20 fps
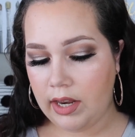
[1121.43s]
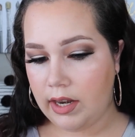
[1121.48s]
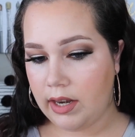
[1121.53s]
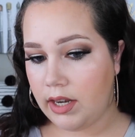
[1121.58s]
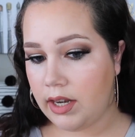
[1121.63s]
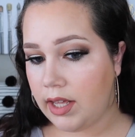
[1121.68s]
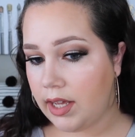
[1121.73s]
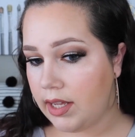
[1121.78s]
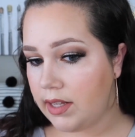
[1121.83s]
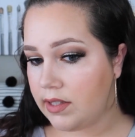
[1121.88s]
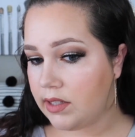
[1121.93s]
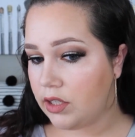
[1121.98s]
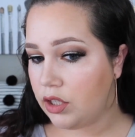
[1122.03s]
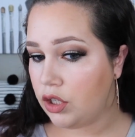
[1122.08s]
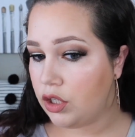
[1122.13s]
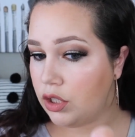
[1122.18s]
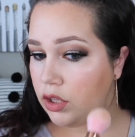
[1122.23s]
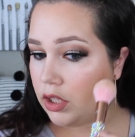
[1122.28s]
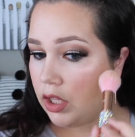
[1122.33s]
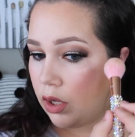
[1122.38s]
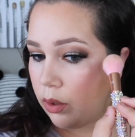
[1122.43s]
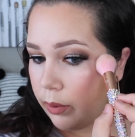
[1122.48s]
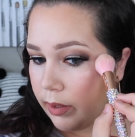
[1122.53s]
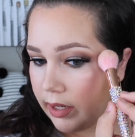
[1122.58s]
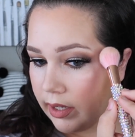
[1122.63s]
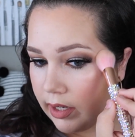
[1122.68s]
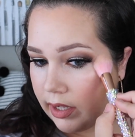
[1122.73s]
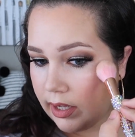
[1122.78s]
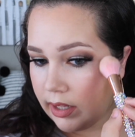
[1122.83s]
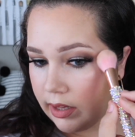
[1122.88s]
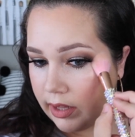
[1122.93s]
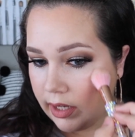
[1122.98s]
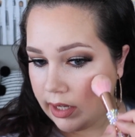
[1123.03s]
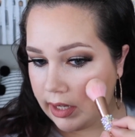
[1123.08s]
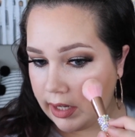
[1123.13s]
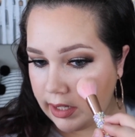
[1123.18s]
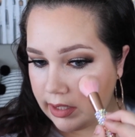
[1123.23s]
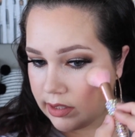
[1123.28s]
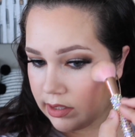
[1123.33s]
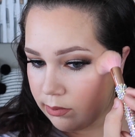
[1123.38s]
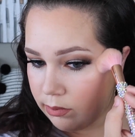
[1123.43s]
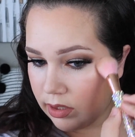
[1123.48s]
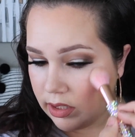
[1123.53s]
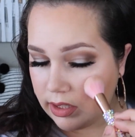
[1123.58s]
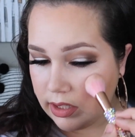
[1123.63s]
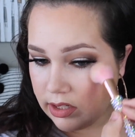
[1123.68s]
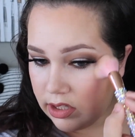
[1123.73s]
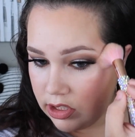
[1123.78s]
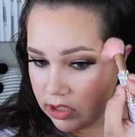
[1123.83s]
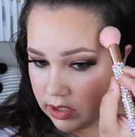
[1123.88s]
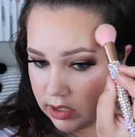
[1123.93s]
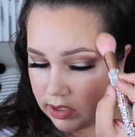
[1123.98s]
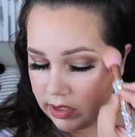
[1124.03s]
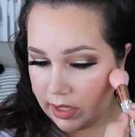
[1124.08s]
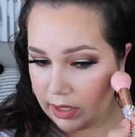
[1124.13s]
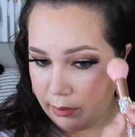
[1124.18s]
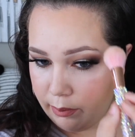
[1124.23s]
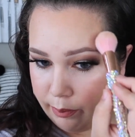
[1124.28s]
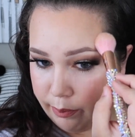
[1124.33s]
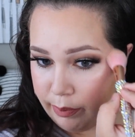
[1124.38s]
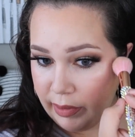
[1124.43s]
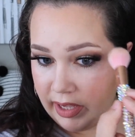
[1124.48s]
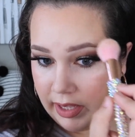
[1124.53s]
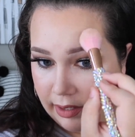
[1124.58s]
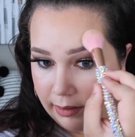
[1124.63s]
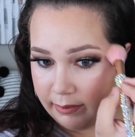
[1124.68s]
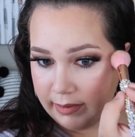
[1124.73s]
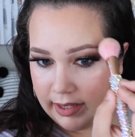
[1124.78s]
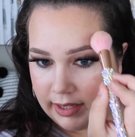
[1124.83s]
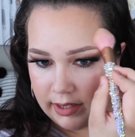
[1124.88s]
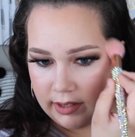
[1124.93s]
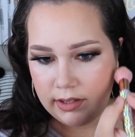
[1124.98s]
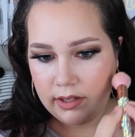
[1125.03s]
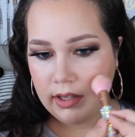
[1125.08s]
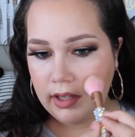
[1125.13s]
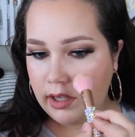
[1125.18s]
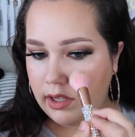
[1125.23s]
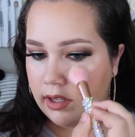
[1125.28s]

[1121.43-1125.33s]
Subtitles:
nice glowing highlight, not something that's just like beaming,